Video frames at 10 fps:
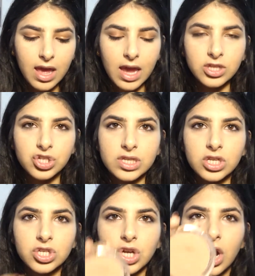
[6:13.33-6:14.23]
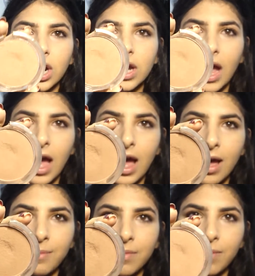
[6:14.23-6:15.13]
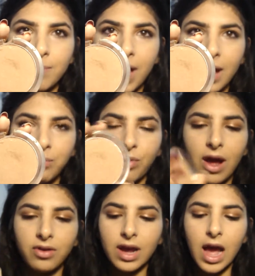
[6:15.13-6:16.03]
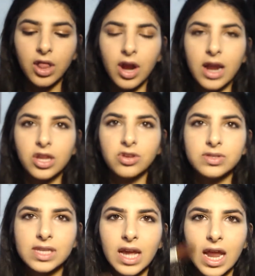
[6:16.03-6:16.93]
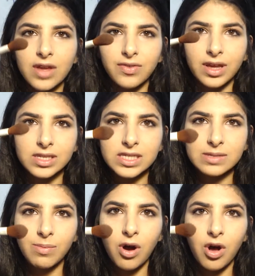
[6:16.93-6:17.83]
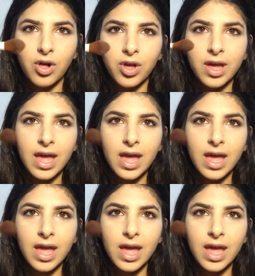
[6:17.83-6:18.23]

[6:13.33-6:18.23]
It's just a dark matte brown color, and using kind of a small